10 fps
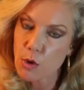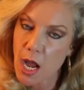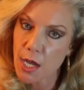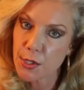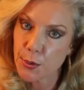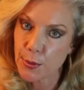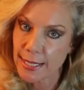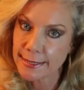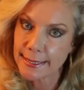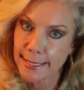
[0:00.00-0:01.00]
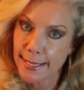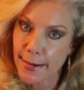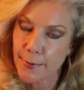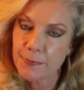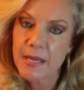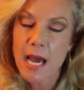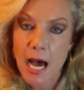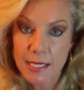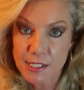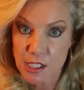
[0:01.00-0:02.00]
Rahu in Leo,
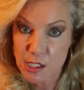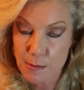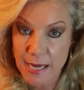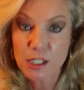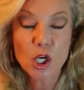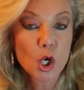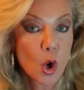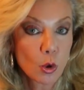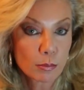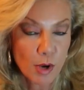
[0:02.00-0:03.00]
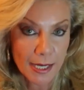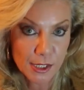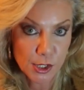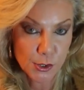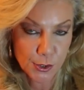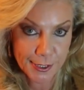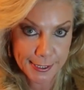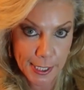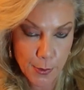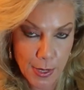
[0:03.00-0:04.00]
I suspect gold prices are going
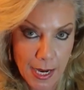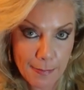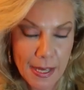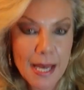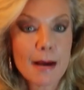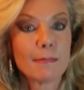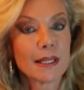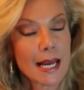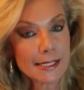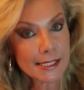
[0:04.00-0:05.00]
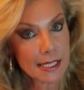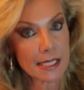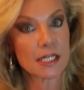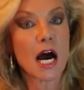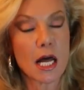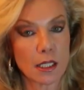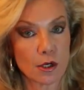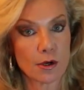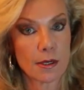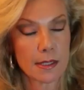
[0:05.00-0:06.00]
to go up. Plus the
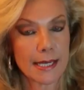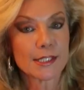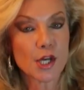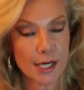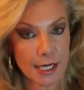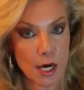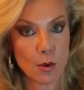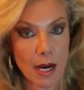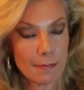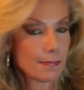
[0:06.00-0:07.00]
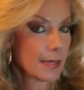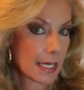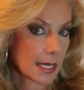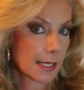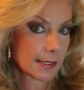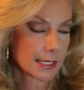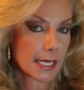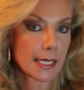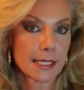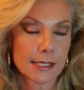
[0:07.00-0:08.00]
dollar is going to go up
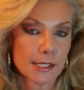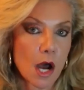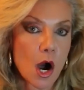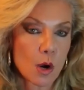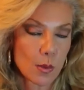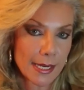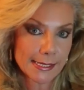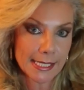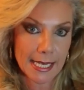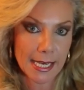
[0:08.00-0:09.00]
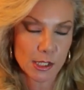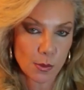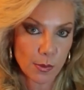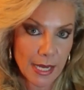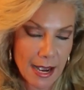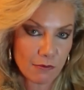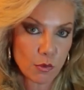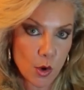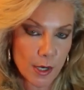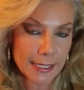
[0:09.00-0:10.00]
because it is always the case when we have
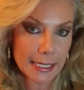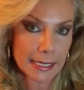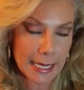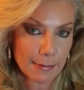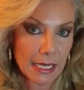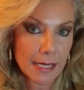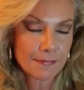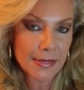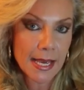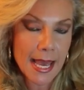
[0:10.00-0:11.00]
war and calamity.